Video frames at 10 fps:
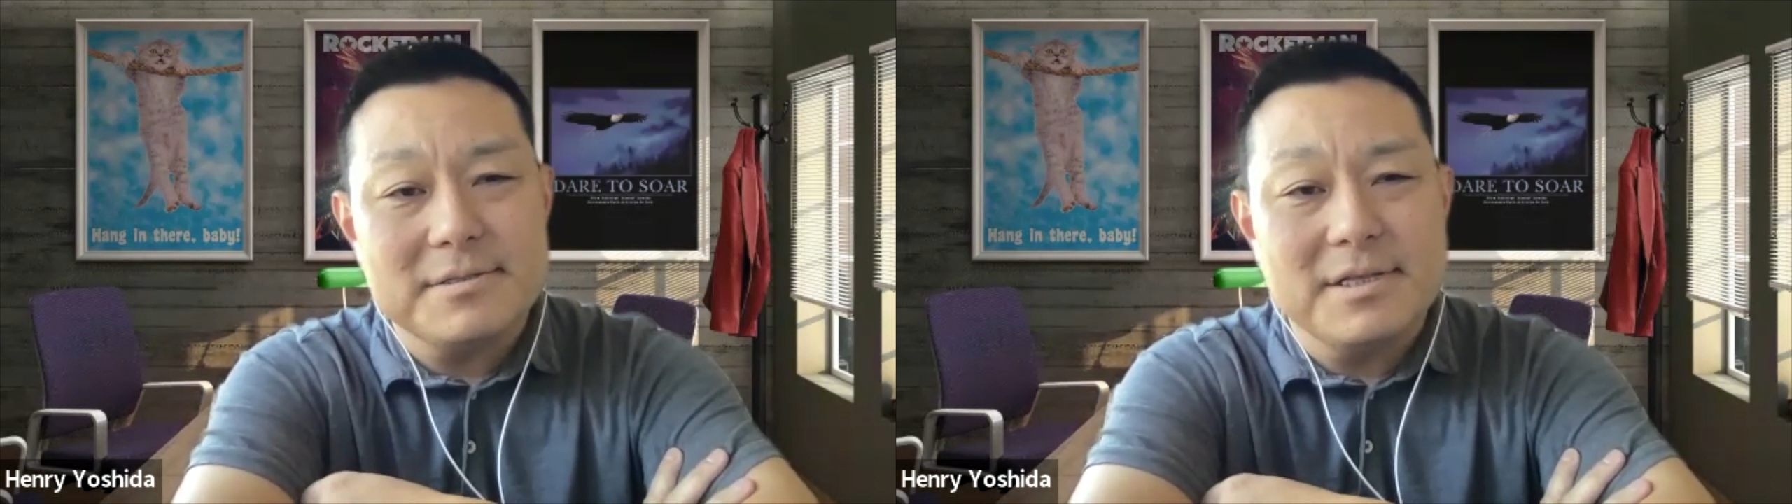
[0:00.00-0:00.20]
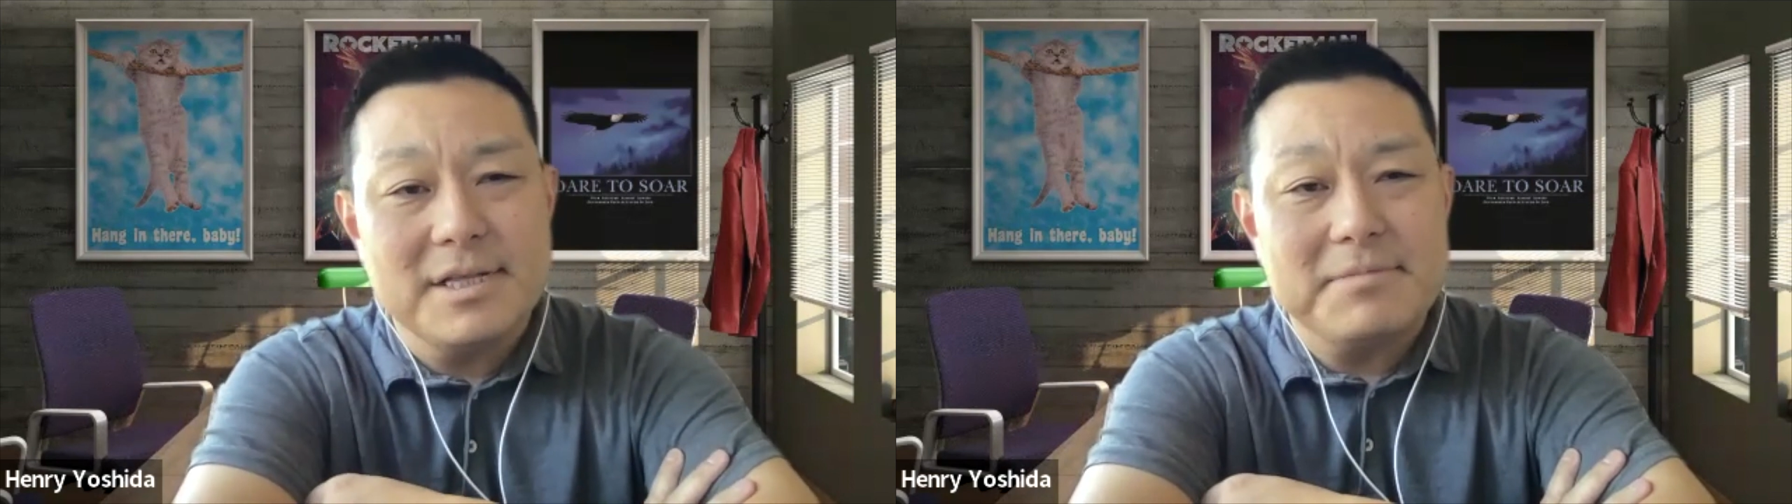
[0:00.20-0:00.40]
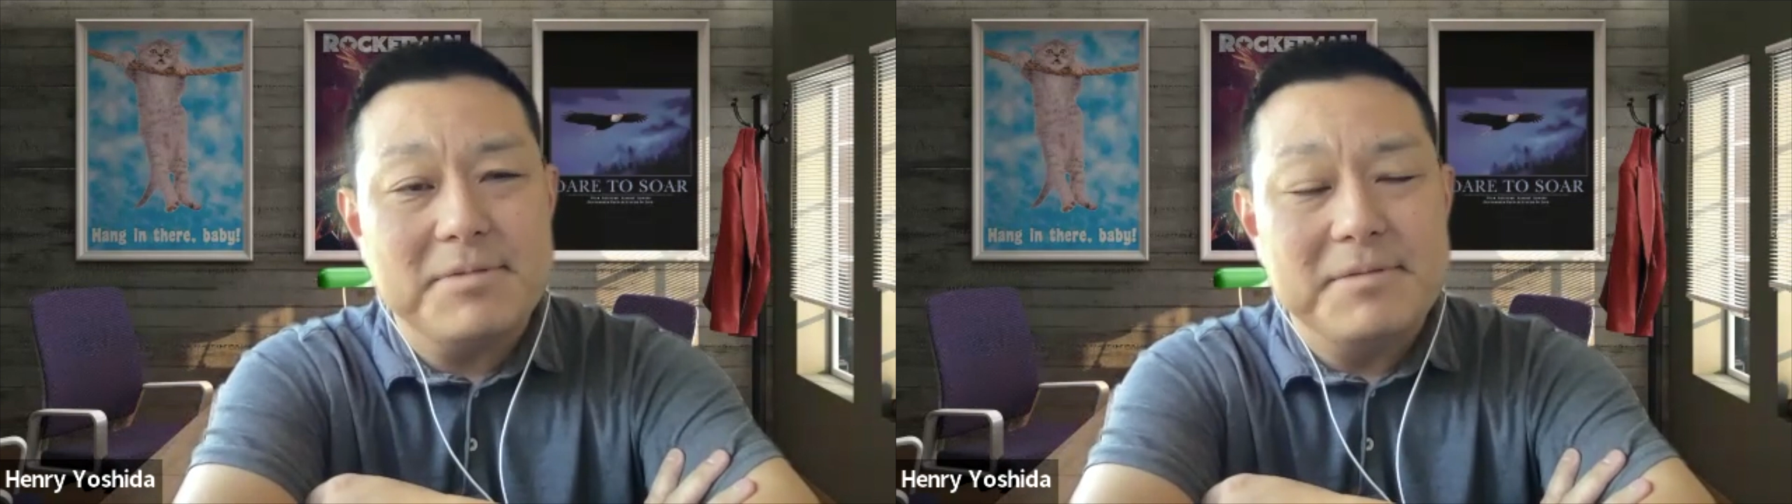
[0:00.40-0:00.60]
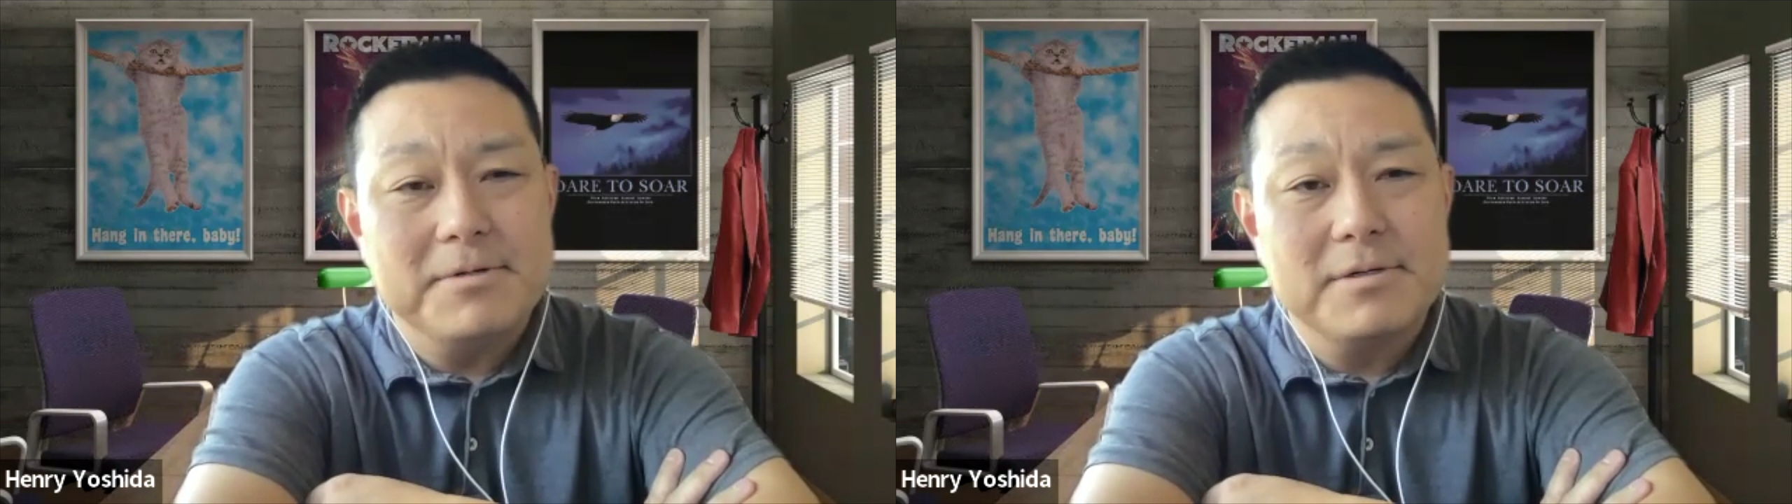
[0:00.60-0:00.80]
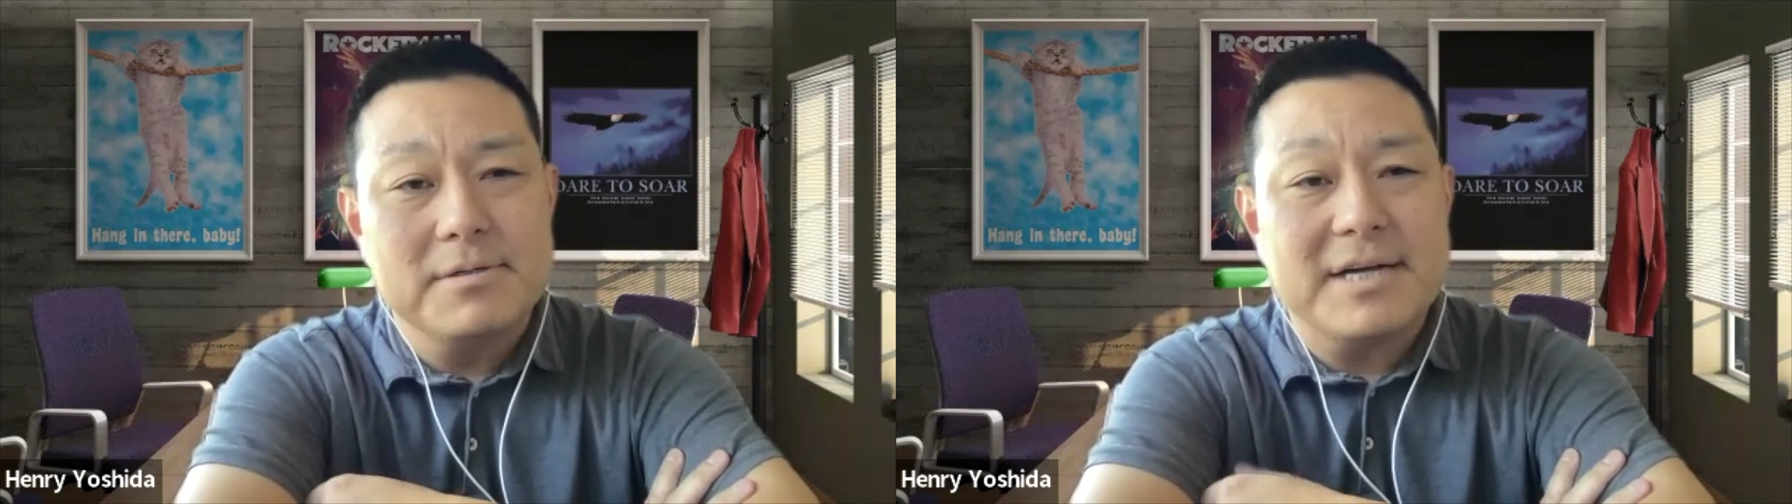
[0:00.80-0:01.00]
let
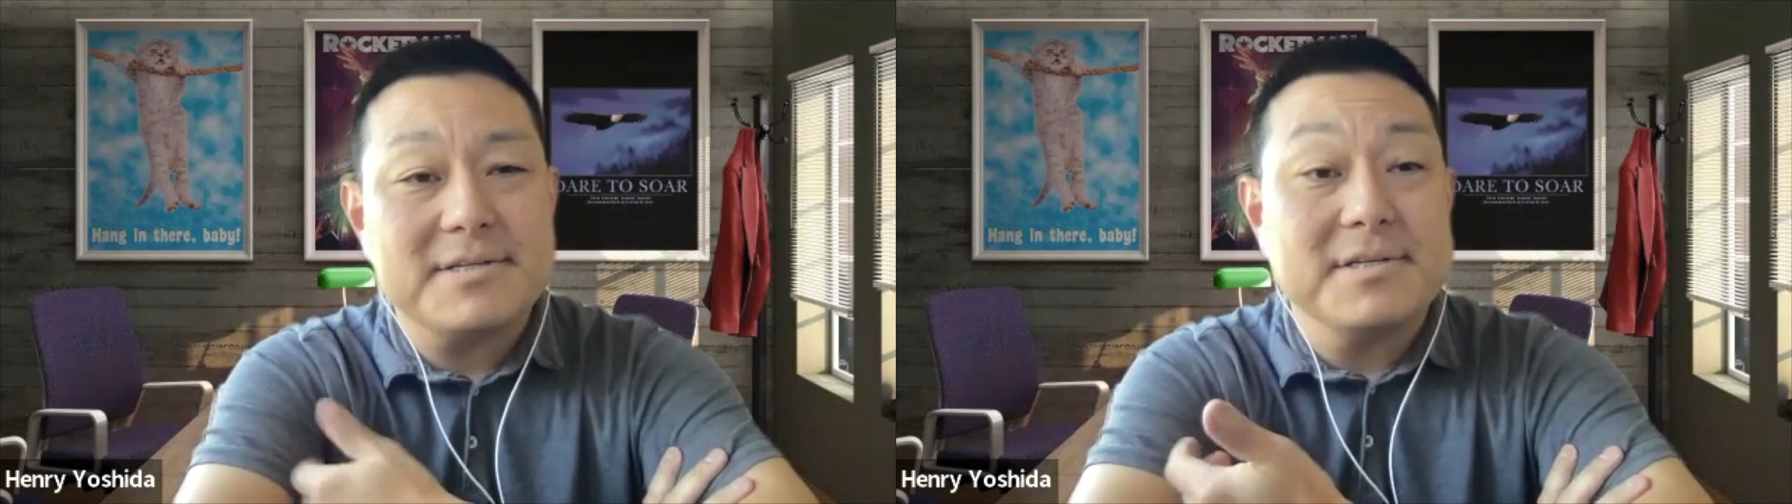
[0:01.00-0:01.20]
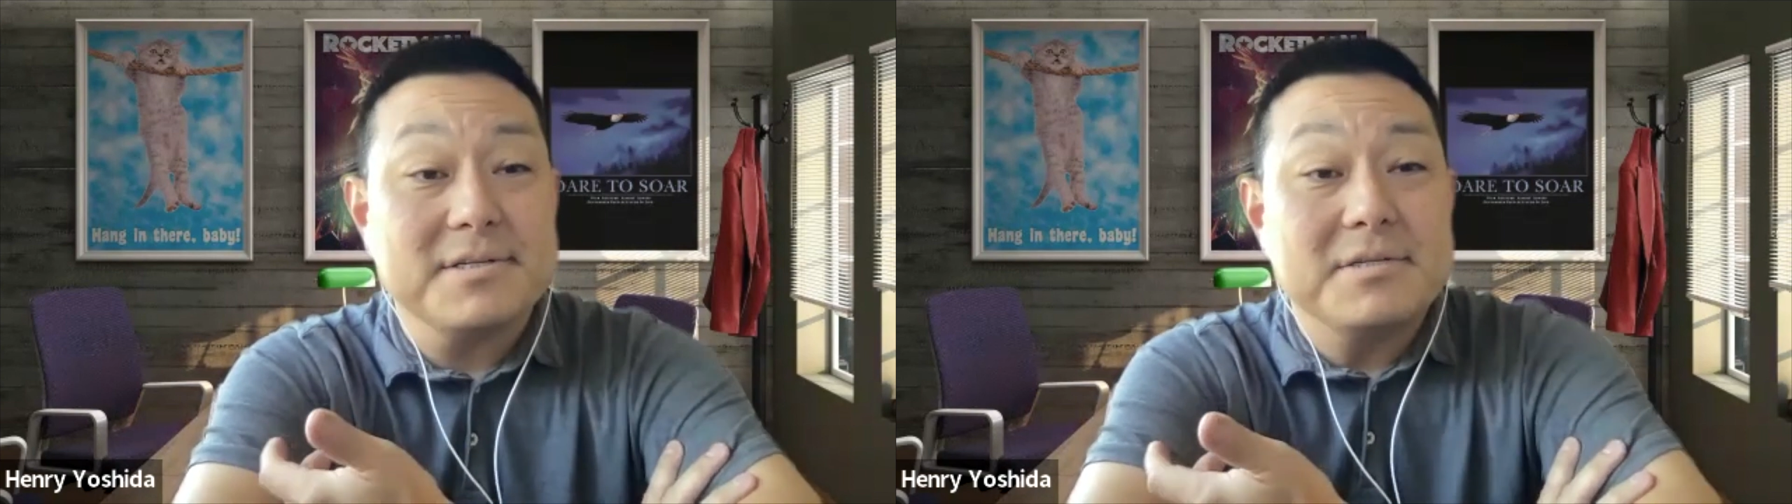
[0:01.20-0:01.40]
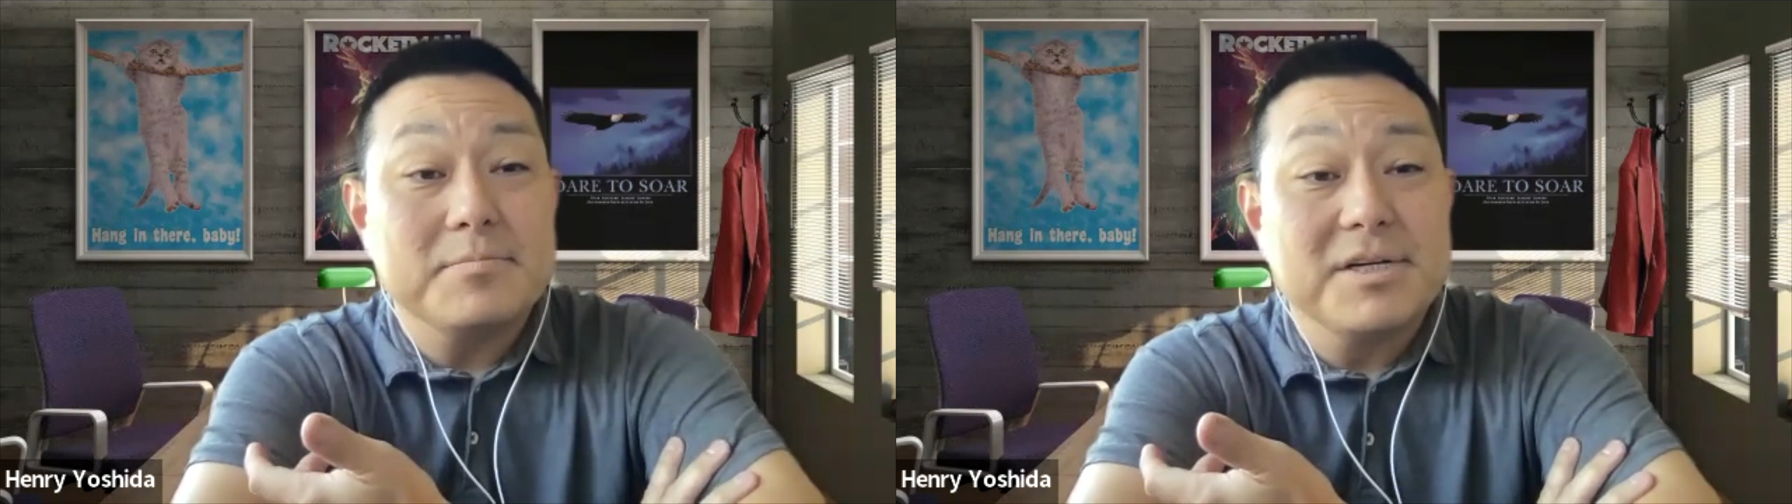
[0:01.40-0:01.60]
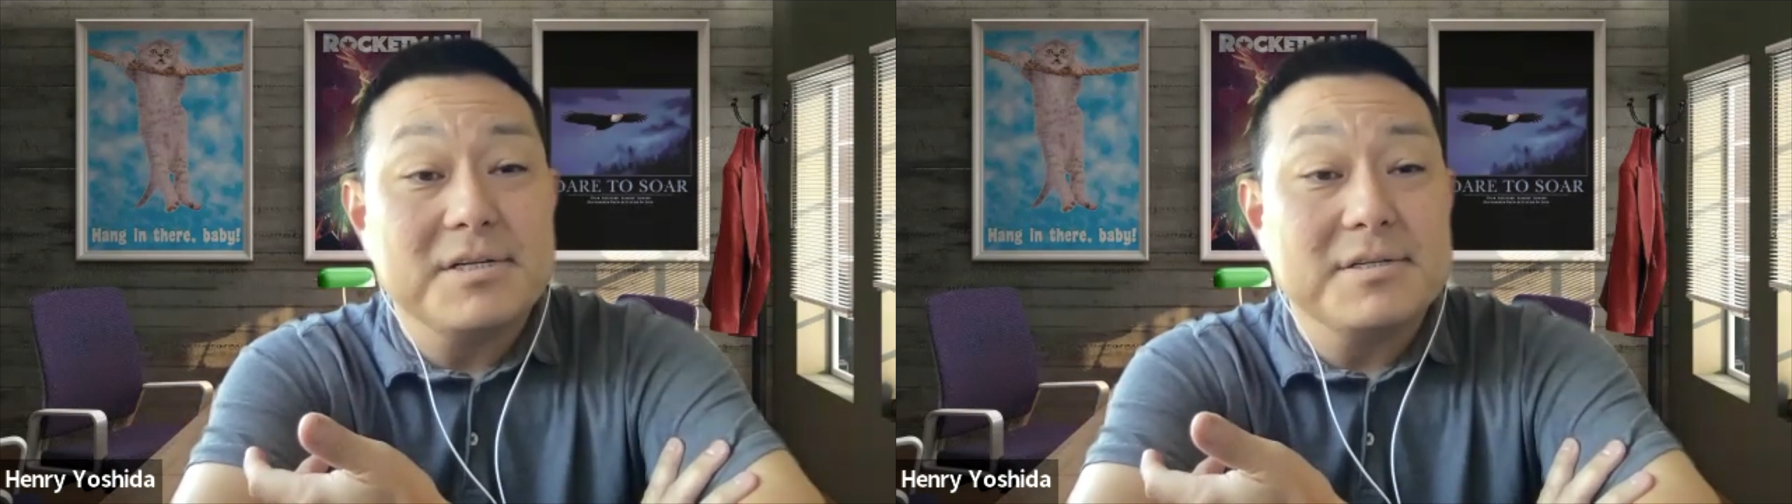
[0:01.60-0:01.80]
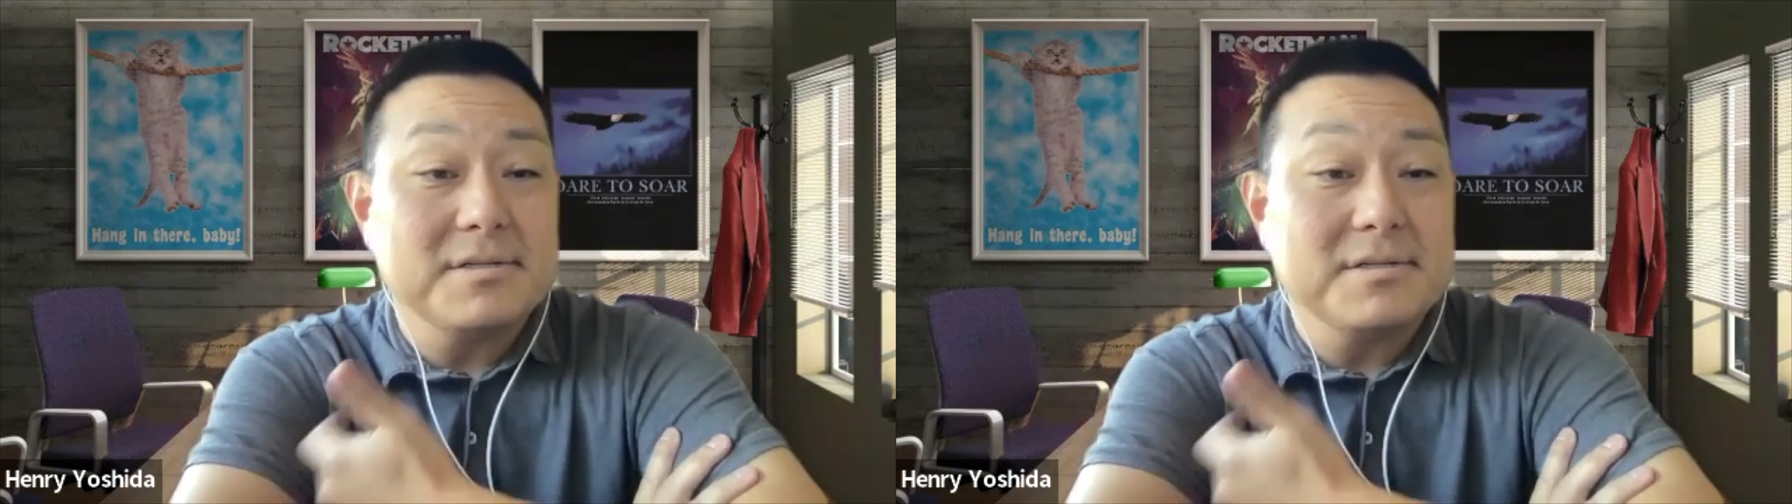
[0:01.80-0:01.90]
people access these monies.